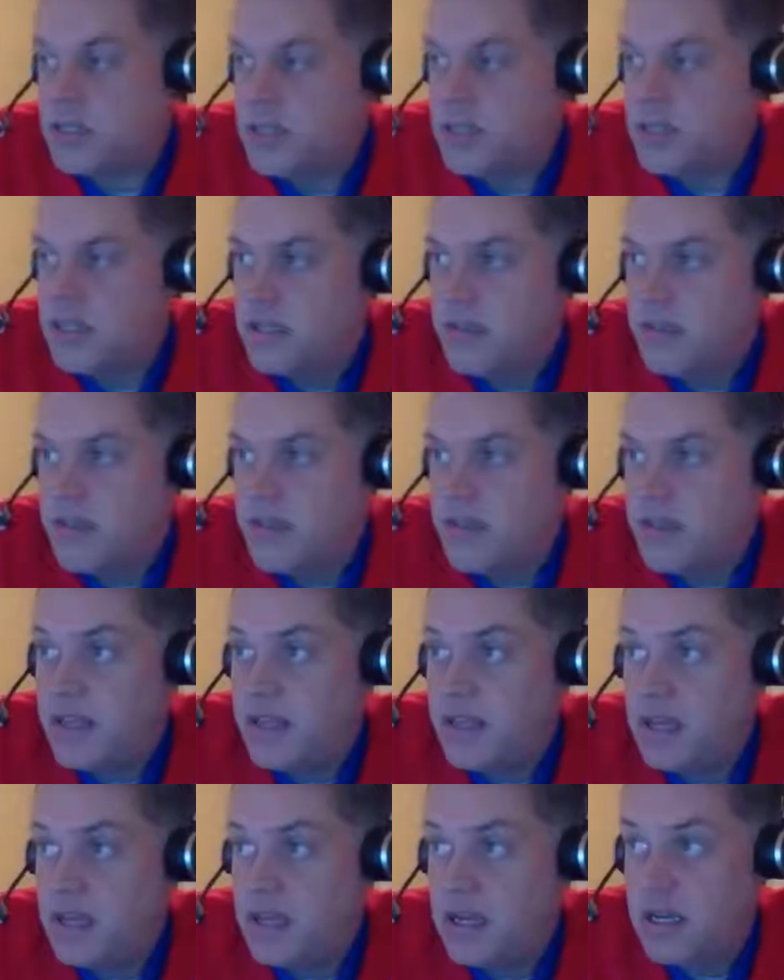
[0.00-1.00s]
but
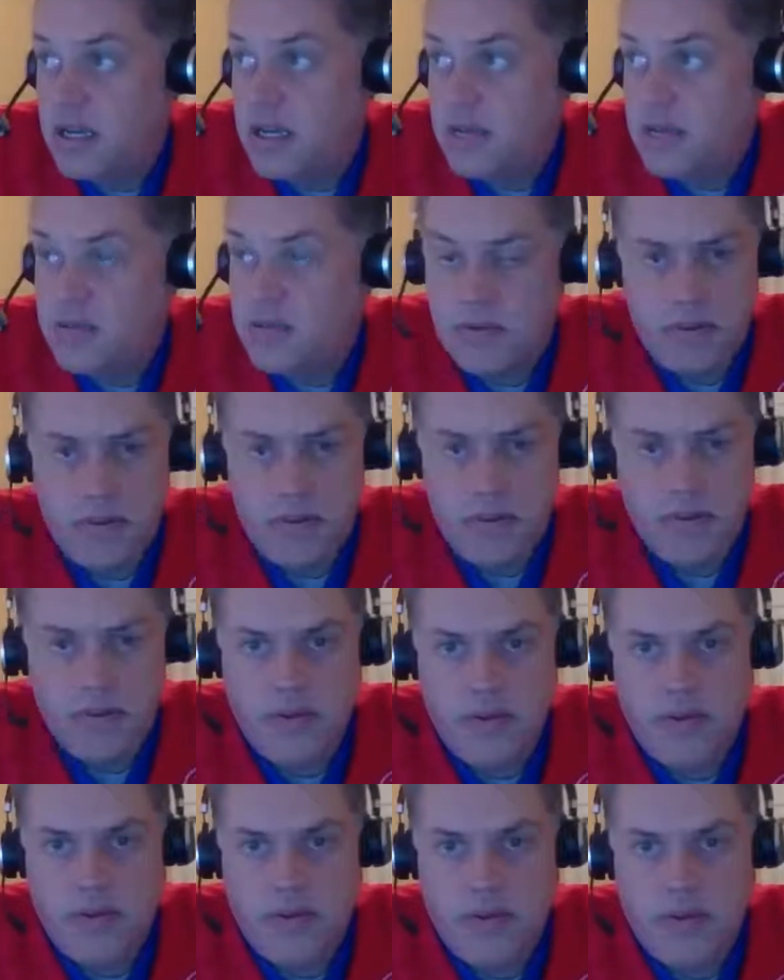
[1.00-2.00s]

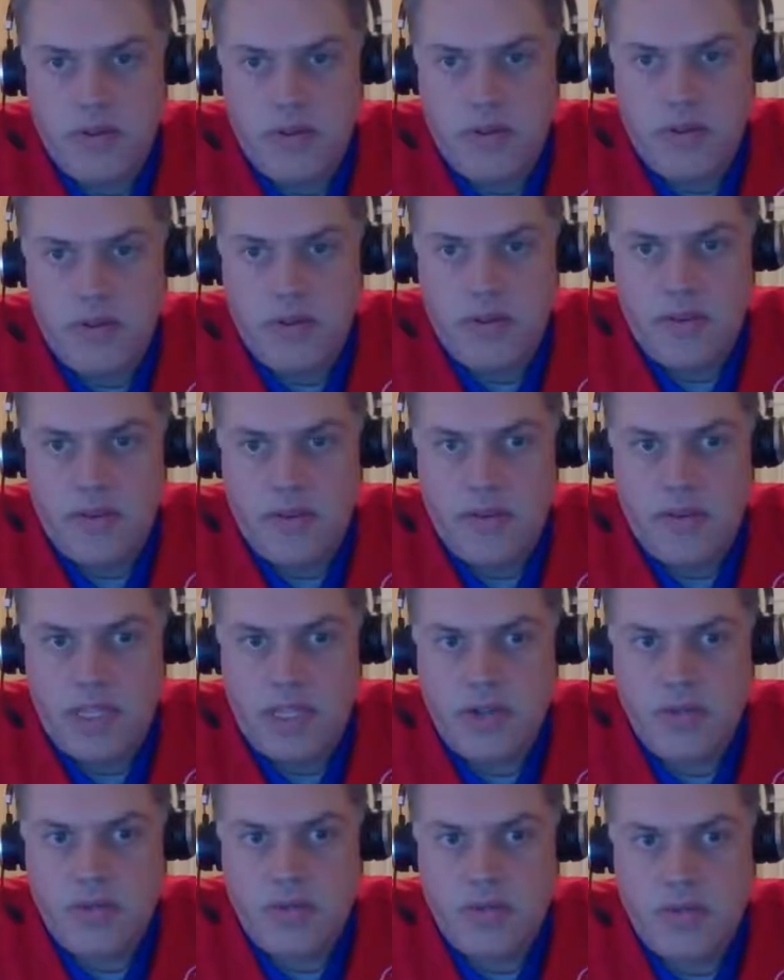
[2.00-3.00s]
they
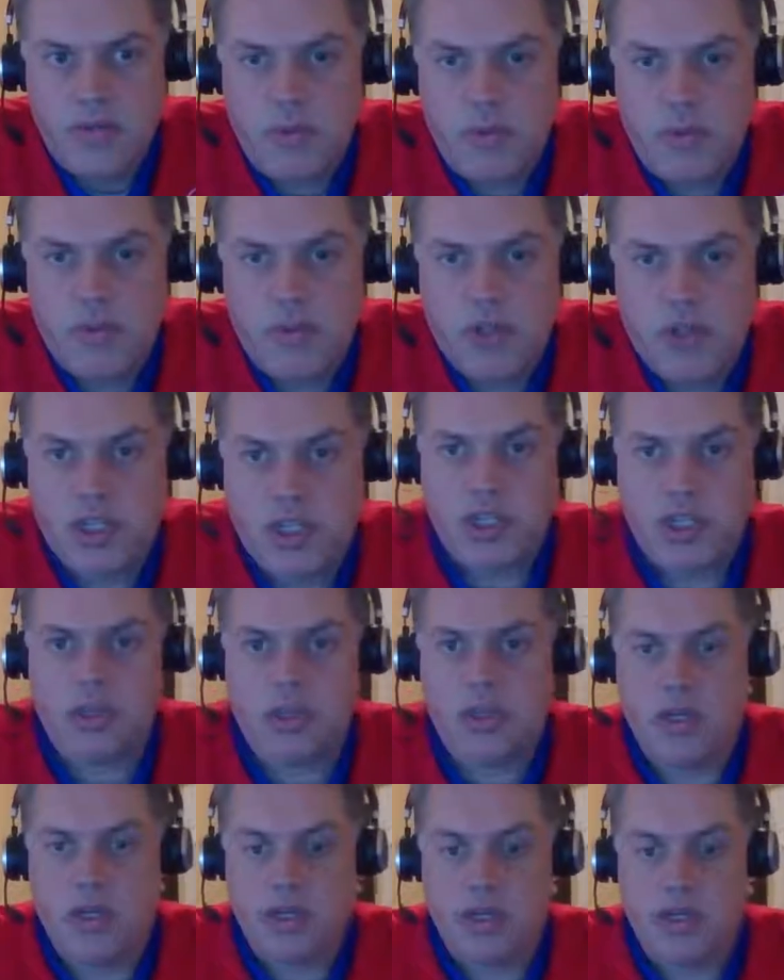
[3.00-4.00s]
do seem to
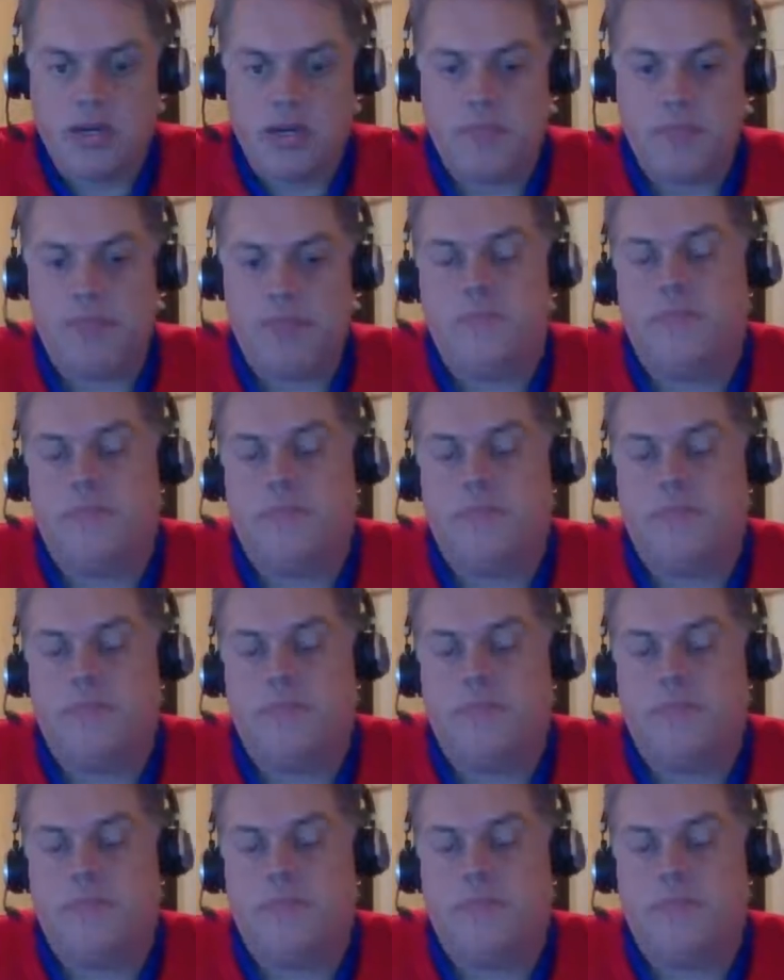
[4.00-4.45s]
be pushing